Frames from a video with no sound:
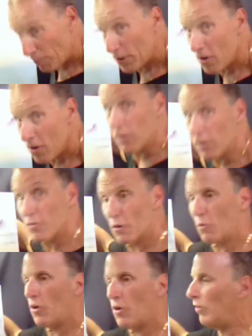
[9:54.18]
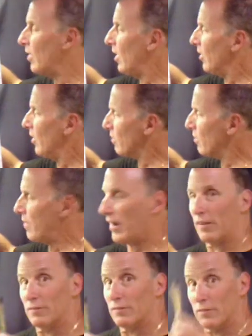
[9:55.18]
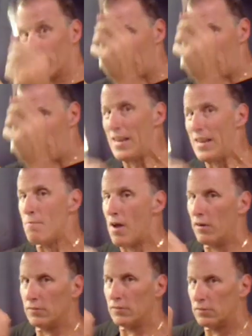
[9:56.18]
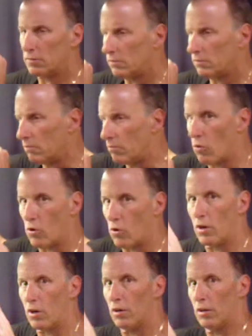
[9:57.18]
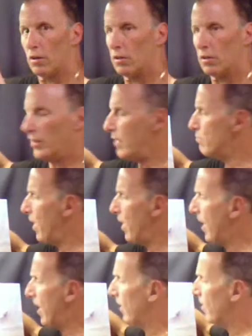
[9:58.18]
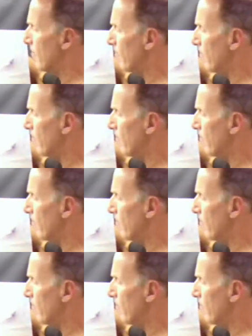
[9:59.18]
up to you. It's your world. You could make a peaky mountain, more laid back.